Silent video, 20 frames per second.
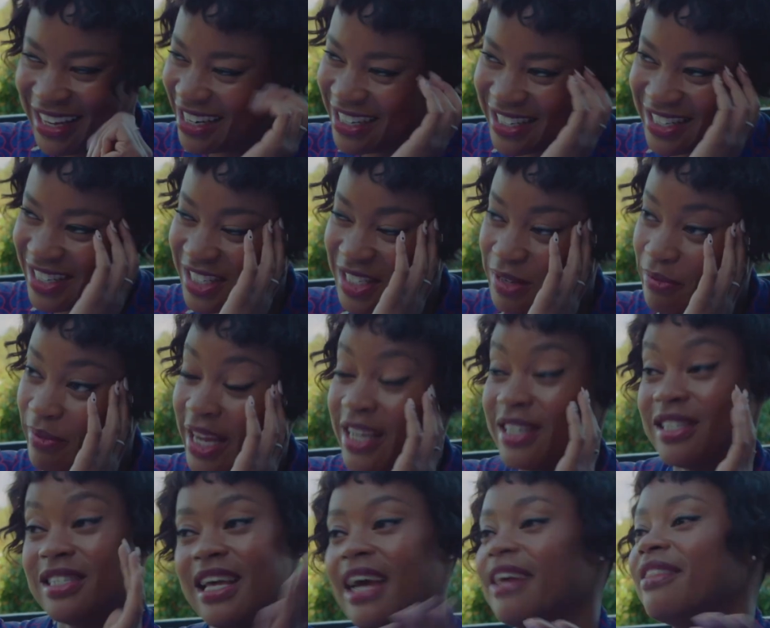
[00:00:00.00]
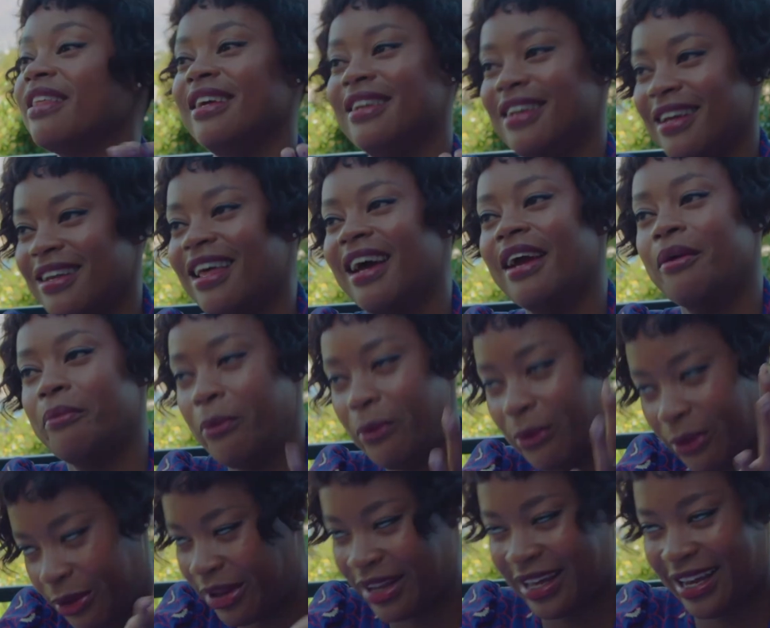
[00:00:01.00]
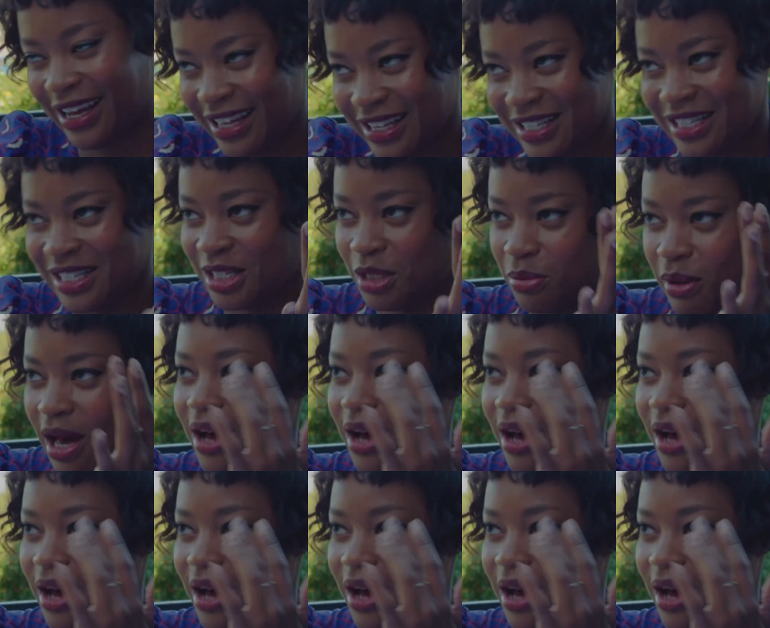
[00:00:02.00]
it's just amazing. It's like it like really hits the spot